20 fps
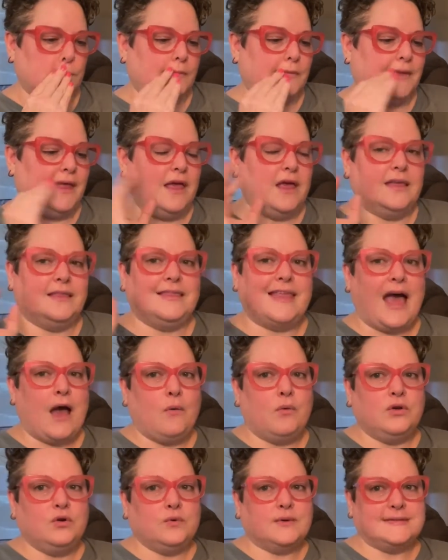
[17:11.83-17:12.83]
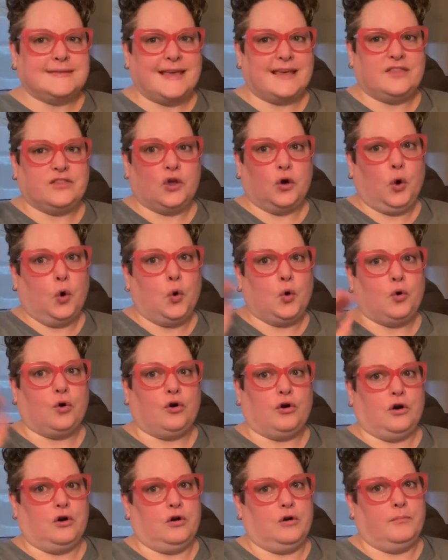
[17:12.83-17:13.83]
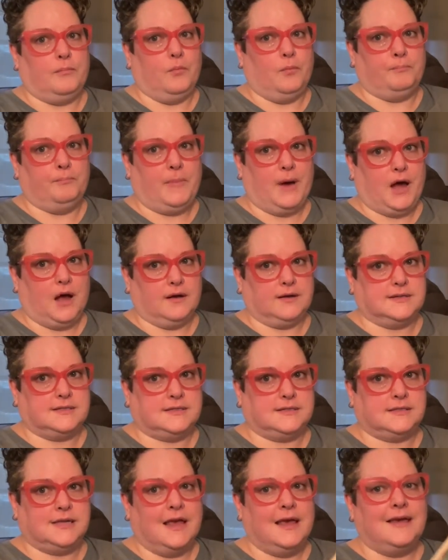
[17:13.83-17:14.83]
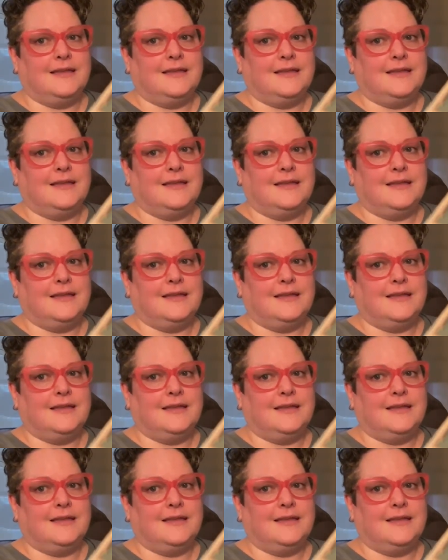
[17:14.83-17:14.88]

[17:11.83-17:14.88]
it, that one was like the horror box.